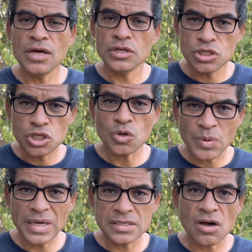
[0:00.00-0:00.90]
2
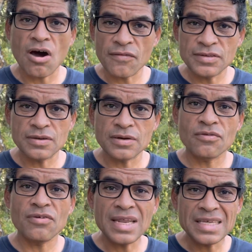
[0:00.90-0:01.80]
weeks after
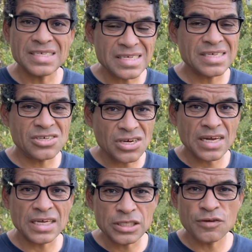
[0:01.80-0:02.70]
really just
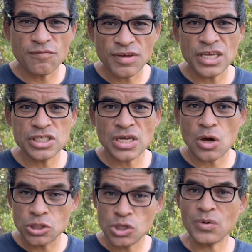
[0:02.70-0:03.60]
struggling to finish a
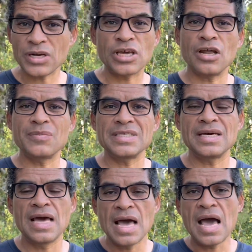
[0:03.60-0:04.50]
200 kilometer.
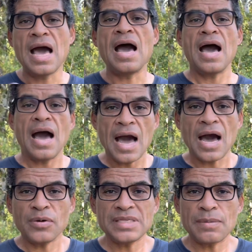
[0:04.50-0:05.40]

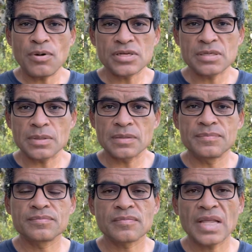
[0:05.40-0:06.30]
How is that possible?
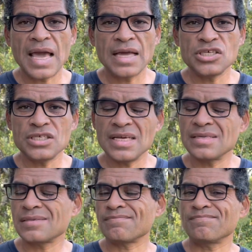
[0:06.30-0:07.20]
And she
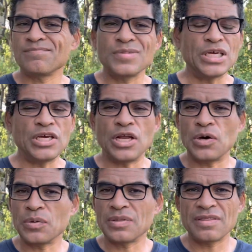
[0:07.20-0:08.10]
says, you
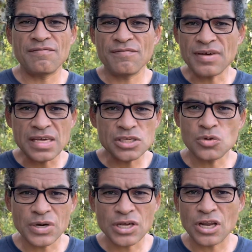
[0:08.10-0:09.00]
know, the first
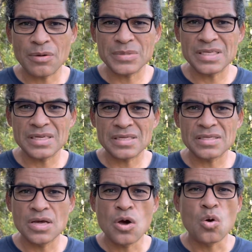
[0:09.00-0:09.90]
200 kilometers
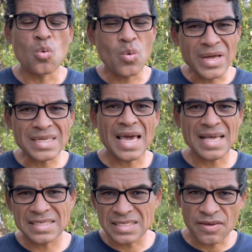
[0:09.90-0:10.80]
weren't
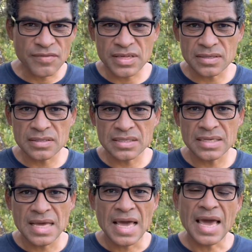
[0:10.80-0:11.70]
as difficult,
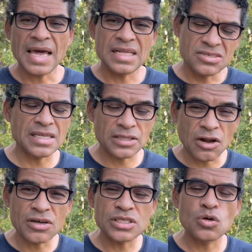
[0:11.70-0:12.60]
and it's the
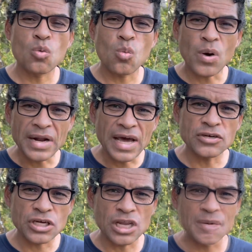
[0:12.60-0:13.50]
last
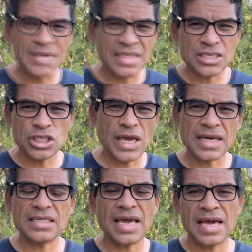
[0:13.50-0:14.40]
100 kilometers that she
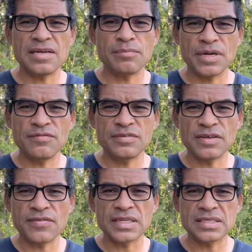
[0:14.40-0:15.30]
actually had a bit of
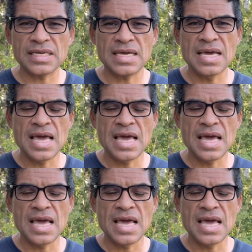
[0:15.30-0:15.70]
difficulty,